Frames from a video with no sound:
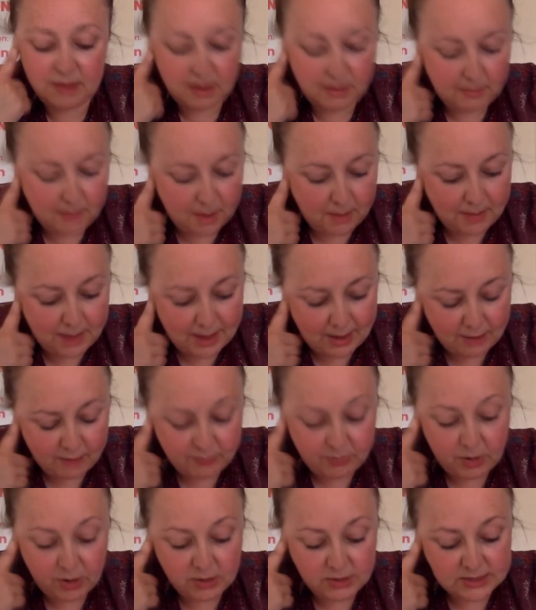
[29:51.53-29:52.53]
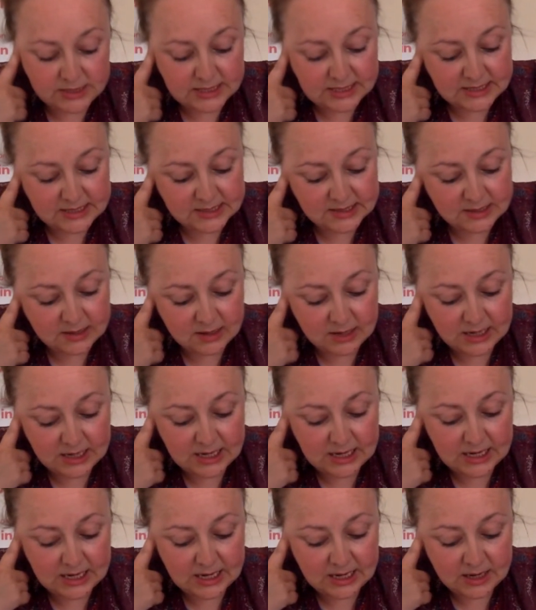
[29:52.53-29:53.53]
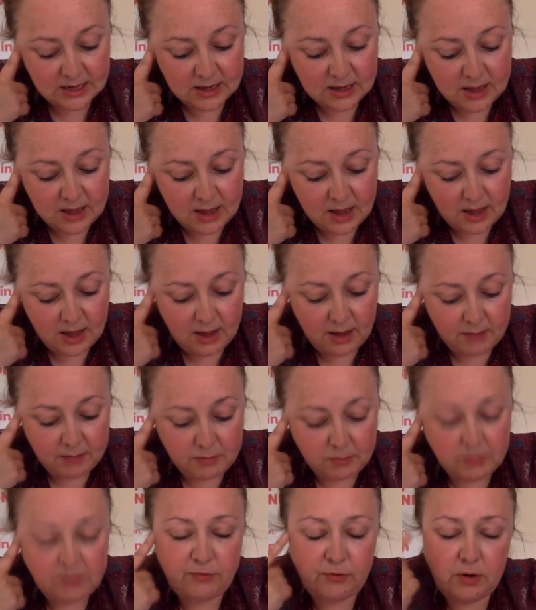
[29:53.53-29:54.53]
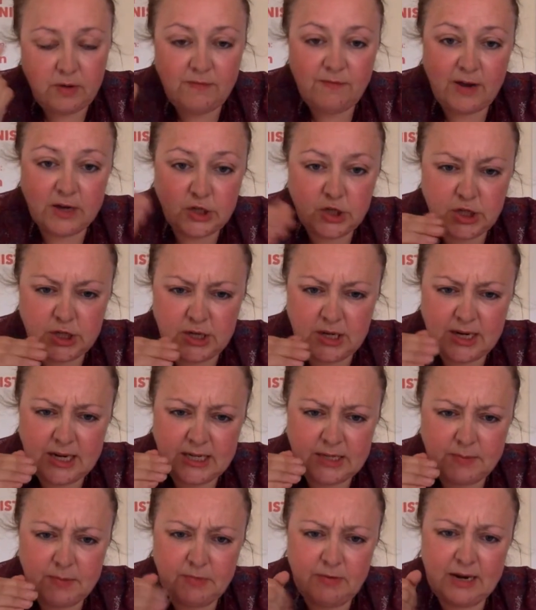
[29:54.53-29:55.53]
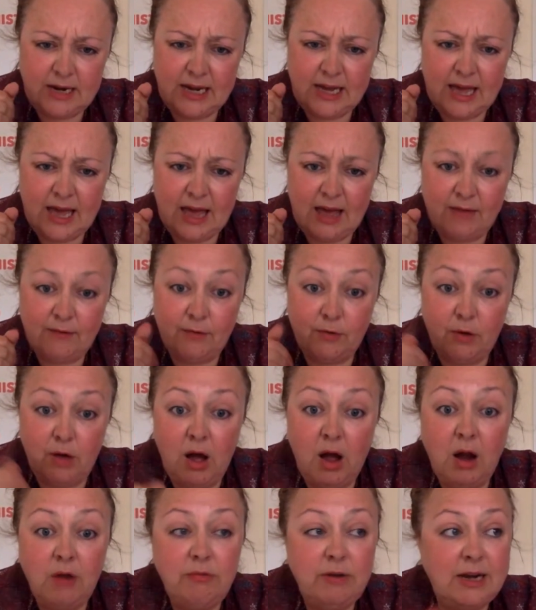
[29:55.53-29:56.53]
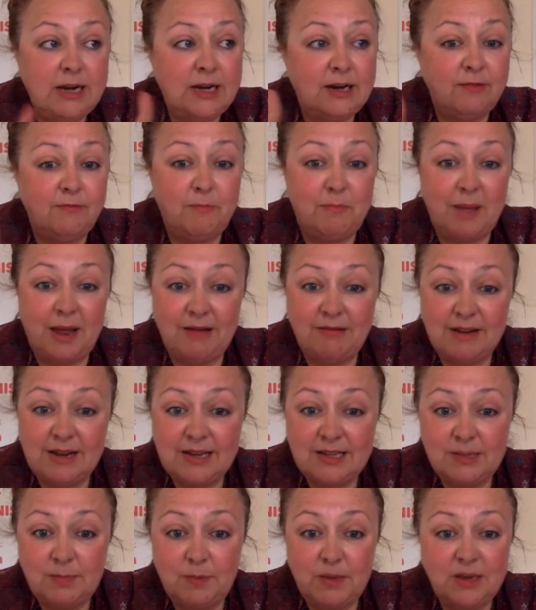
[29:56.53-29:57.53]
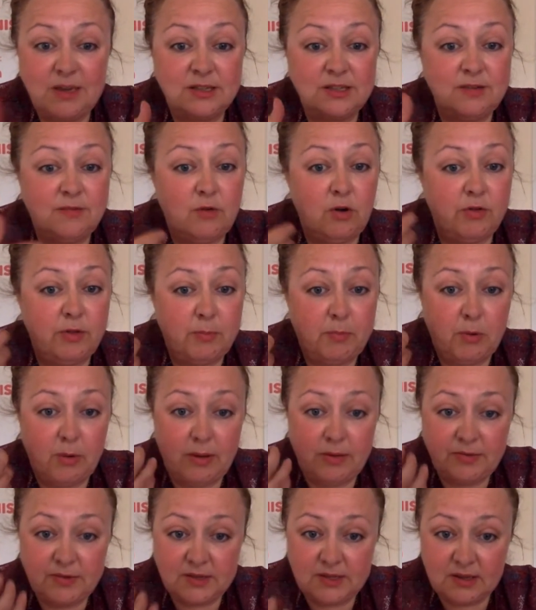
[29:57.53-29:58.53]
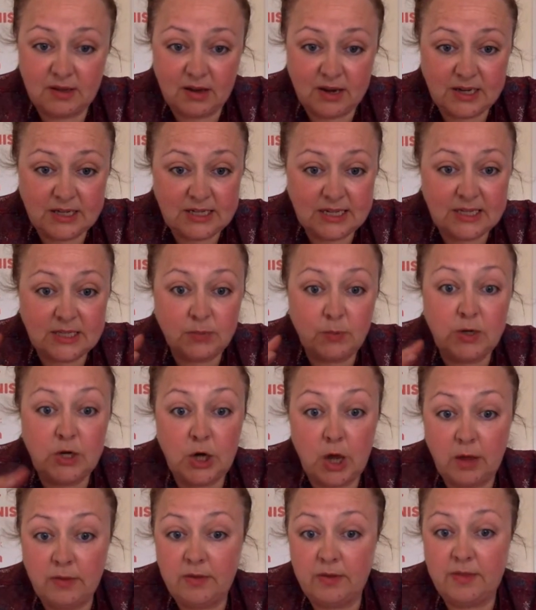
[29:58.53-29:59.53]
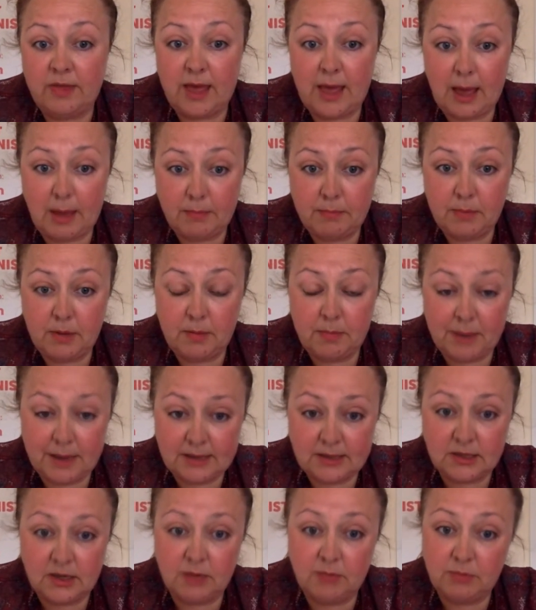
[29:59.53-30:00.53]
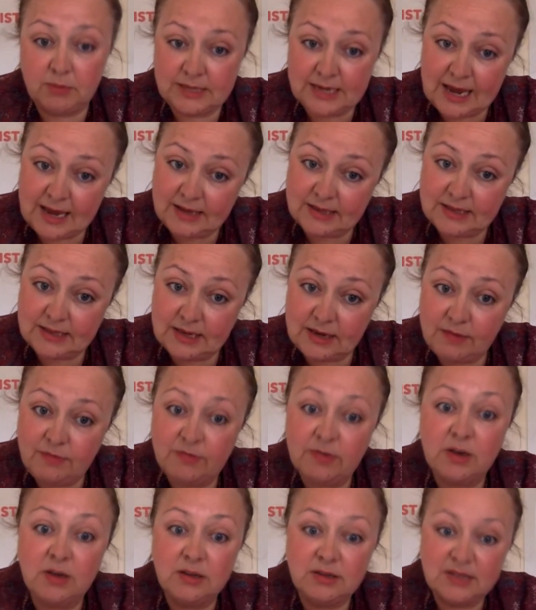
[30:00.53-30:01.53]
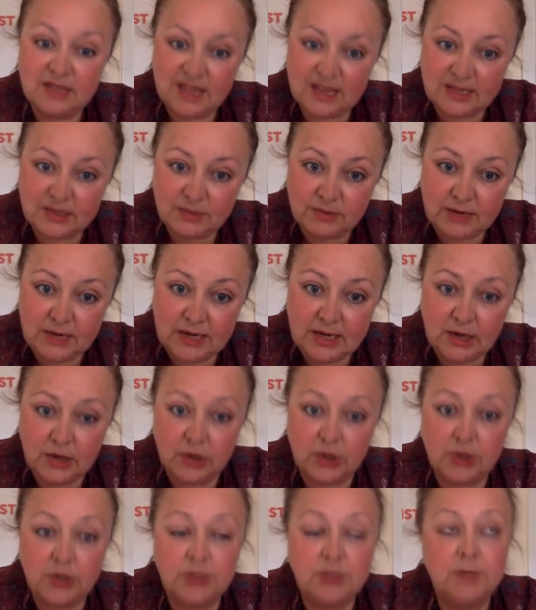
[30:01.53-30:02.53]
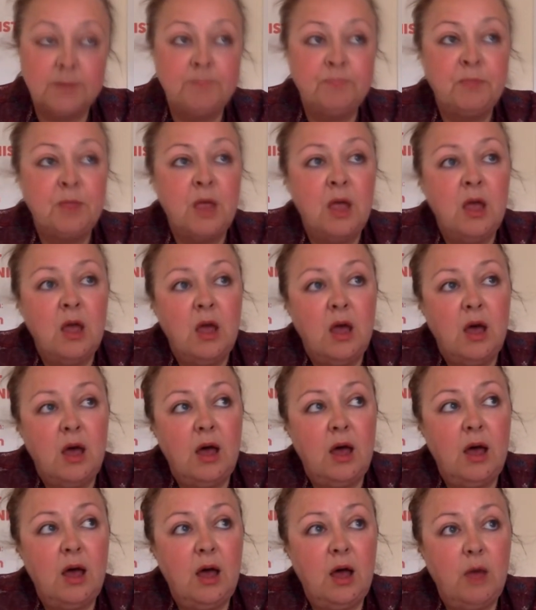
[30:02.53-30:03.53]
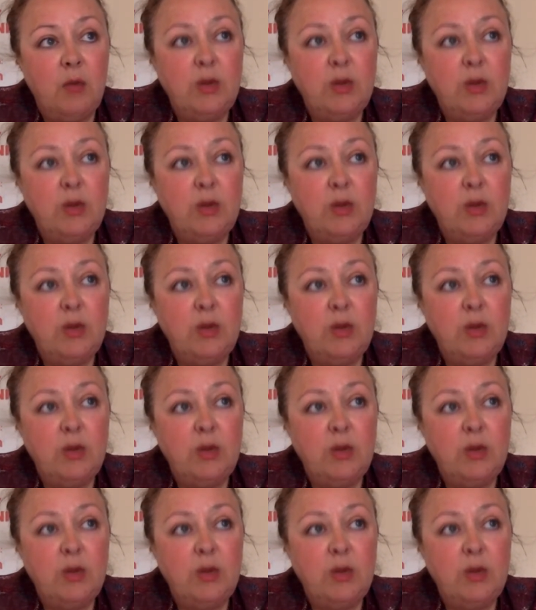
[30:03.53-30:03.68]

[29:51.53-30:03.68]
amount of protein slightly. But with fruit and veg, you do need to be really careful. I really love berries because you've got the paranthocyanins. We know that they're hepatoprotective, so that's really good. We